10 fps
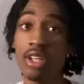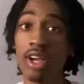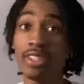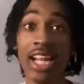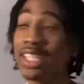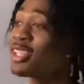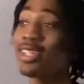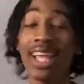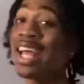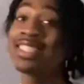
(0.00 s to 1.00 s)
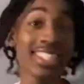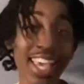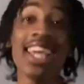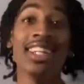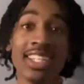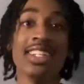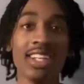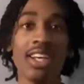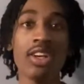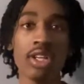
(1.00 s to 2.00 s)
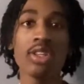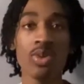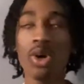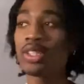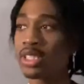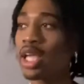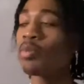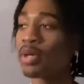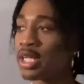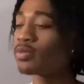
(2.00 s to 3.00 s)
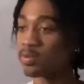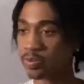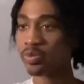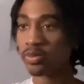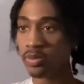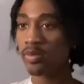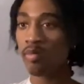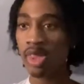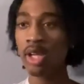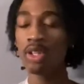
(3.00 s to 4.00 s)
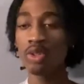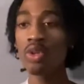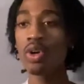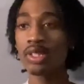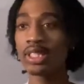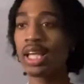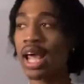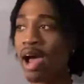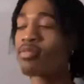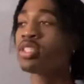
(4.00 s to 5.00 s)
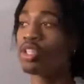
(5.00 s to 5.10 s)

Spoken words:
That's it. You know what I'm saying? But you know what I'm saying? Obviously,